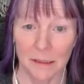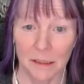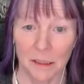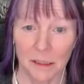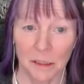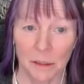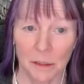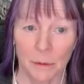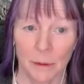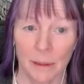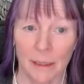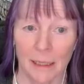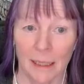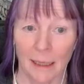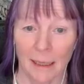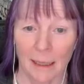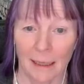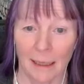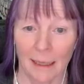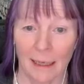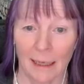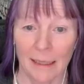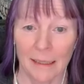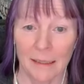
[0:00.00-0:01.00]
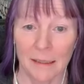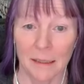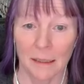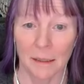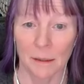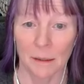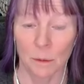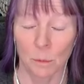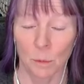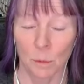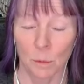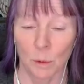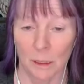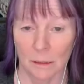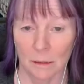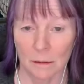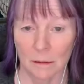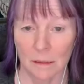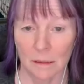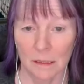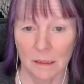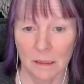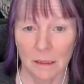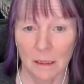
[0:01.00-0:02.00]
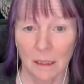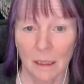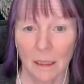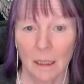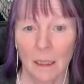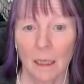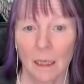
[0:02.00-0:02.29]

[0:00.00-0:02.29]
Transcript: to annihilate the worlds,